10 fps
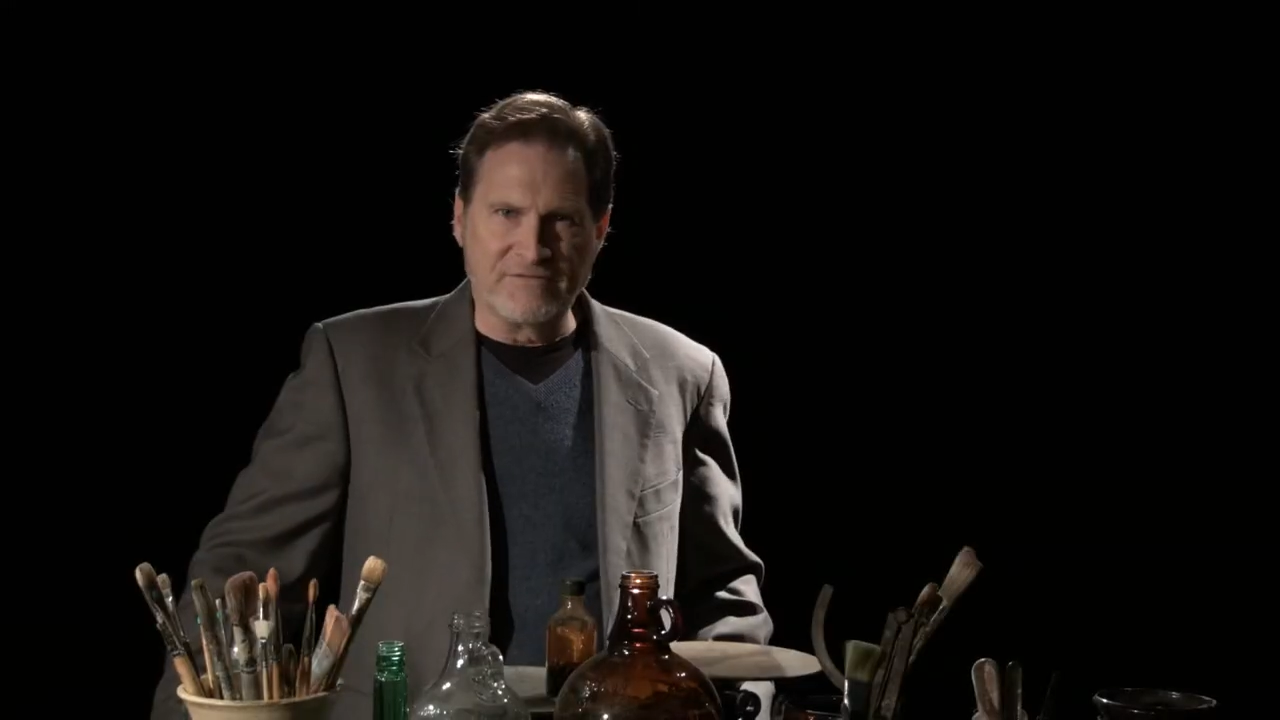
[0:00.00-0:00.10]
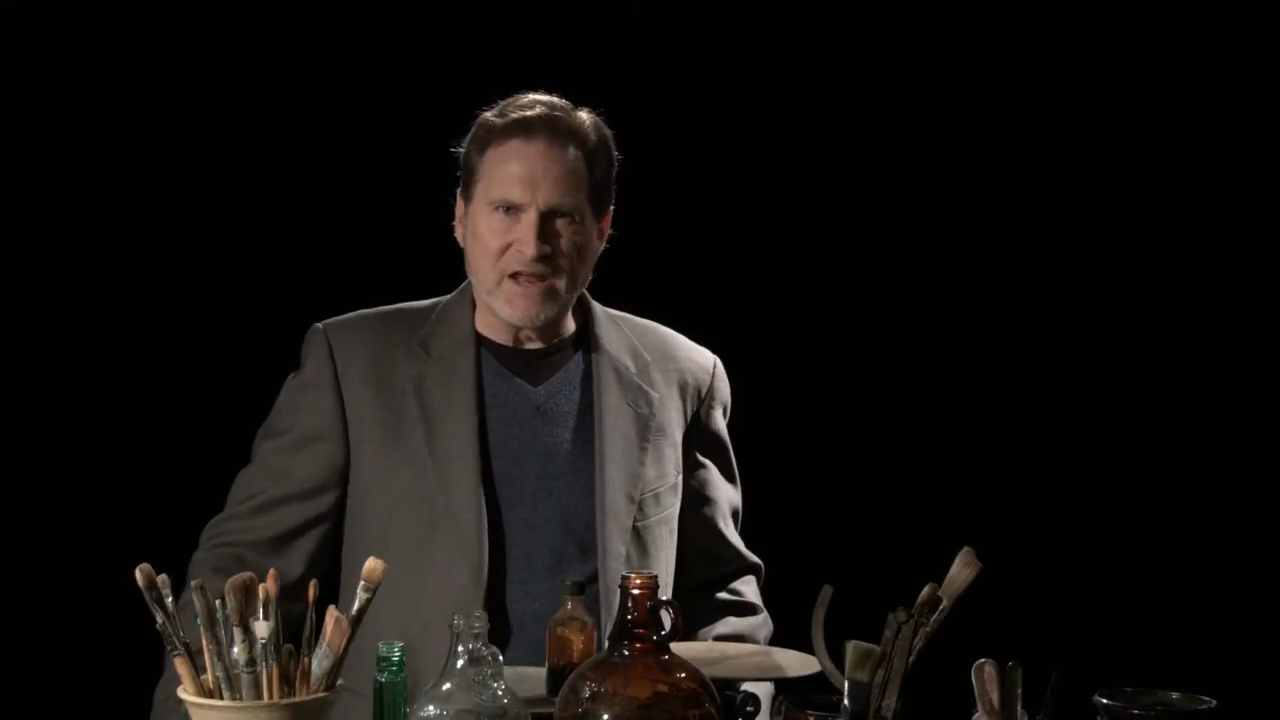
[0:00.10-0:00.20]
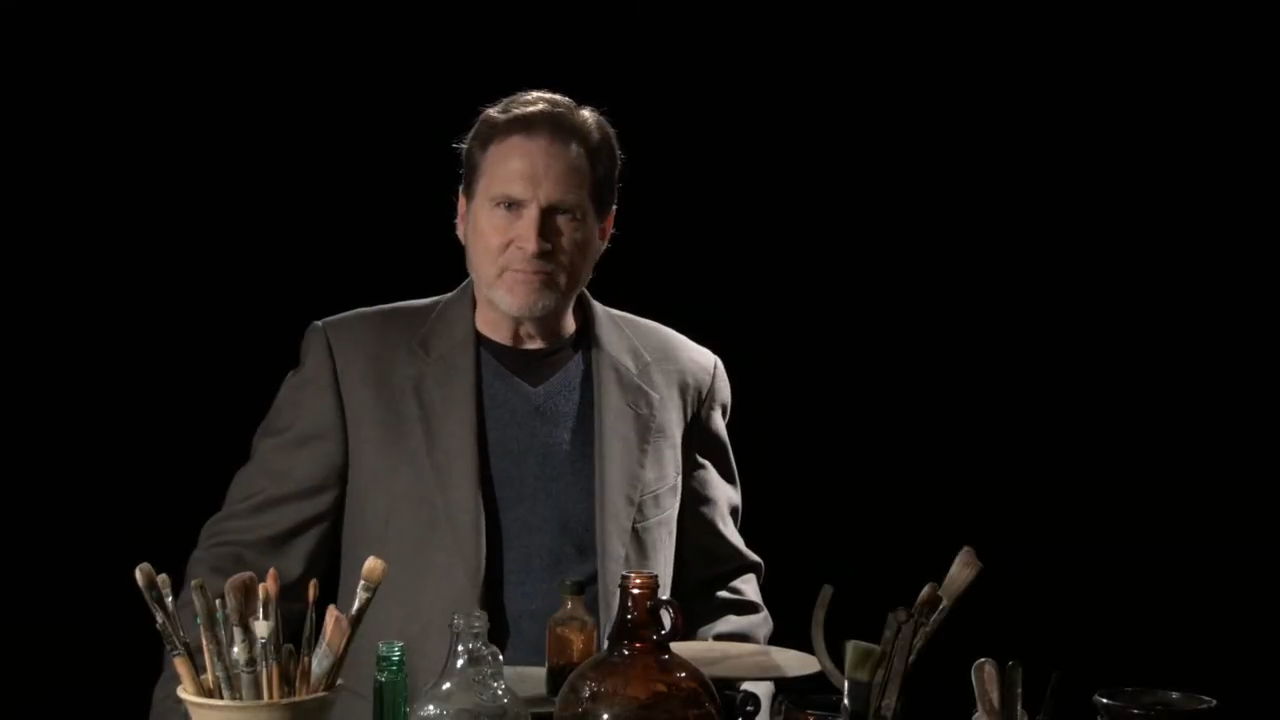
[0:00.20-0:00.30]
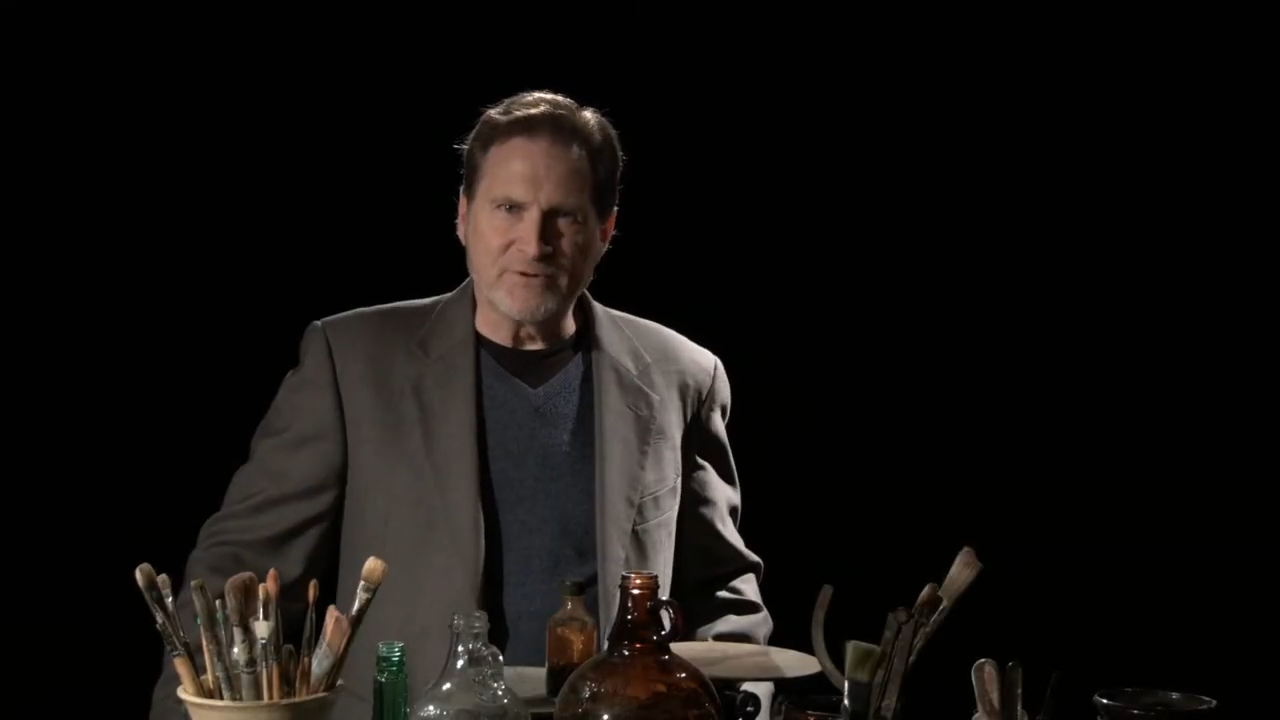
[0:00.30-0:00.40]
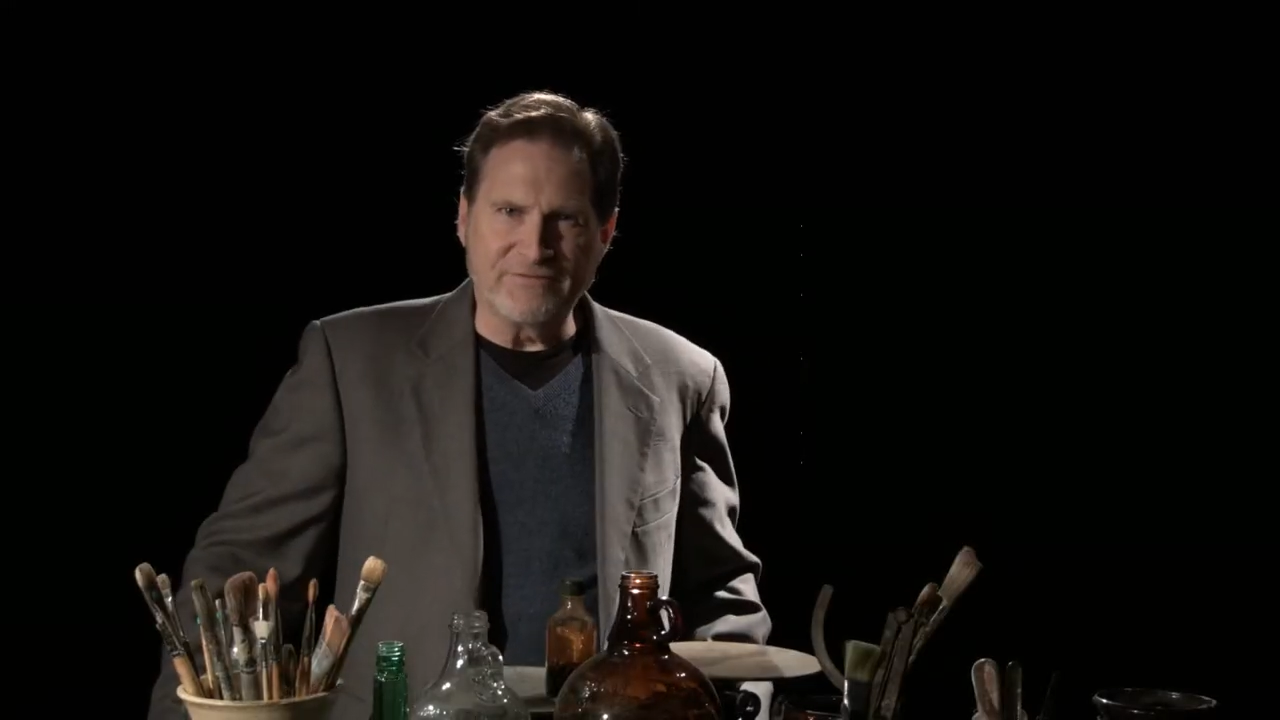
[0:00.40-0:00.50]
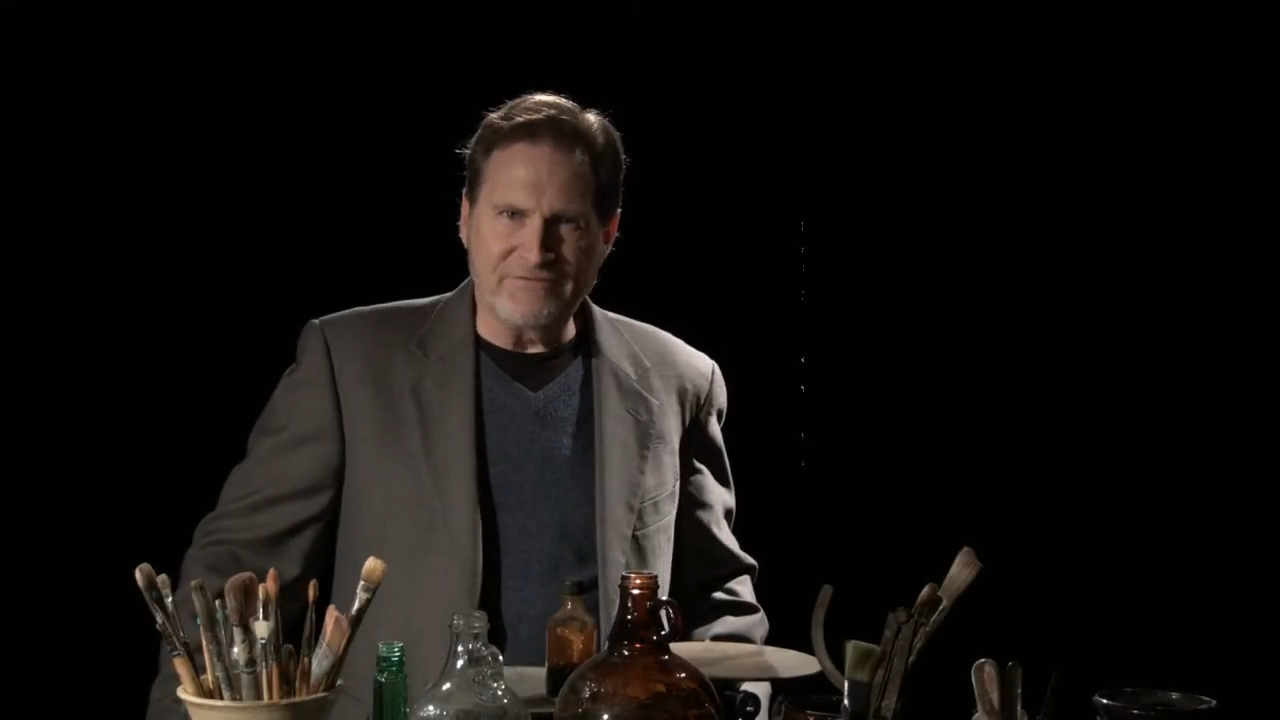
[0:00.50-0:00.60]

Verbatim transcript: developed a